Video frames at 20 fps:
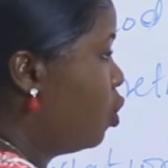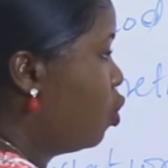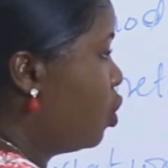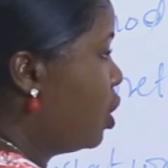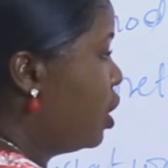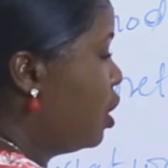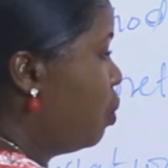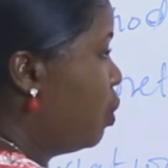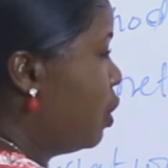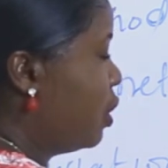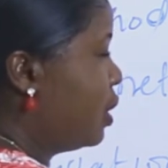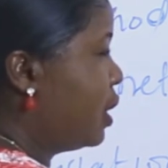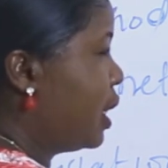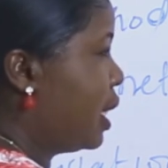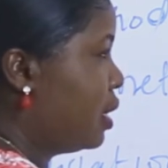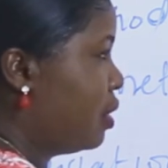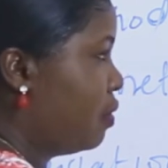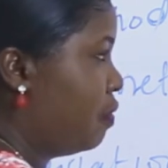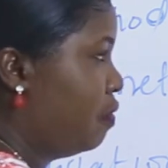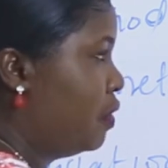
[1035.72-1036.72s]
20 plus
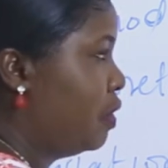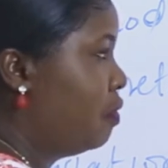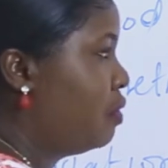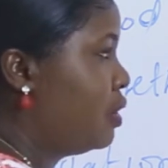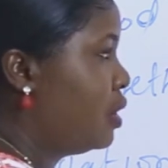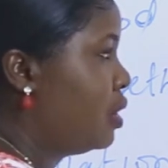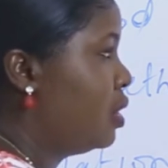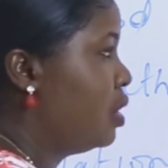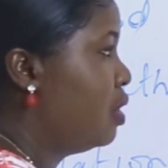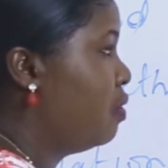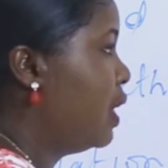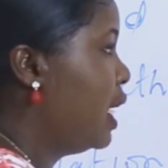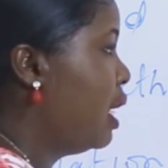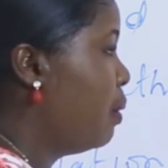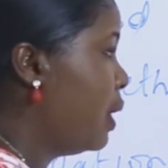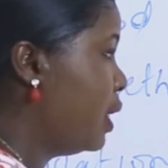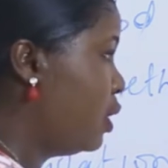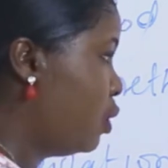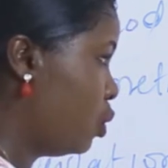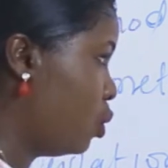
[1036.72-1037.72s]
30, 50
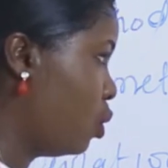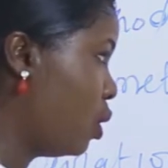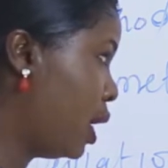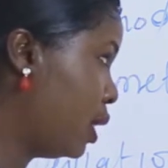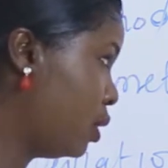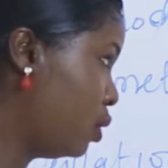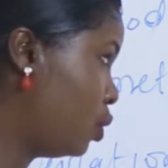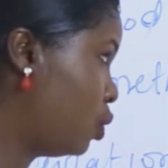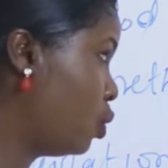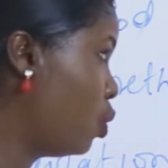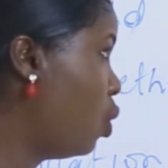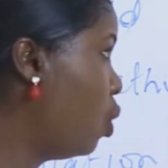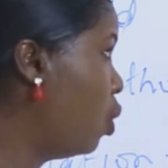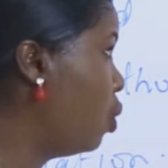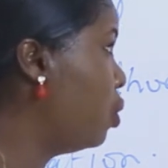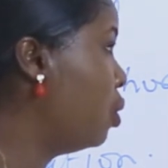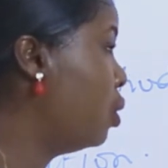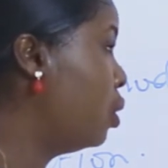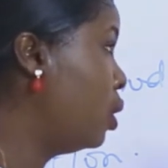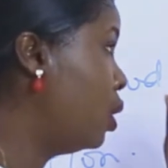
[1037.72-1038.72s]
divided by 2, and so
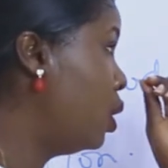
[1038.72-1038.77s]
on.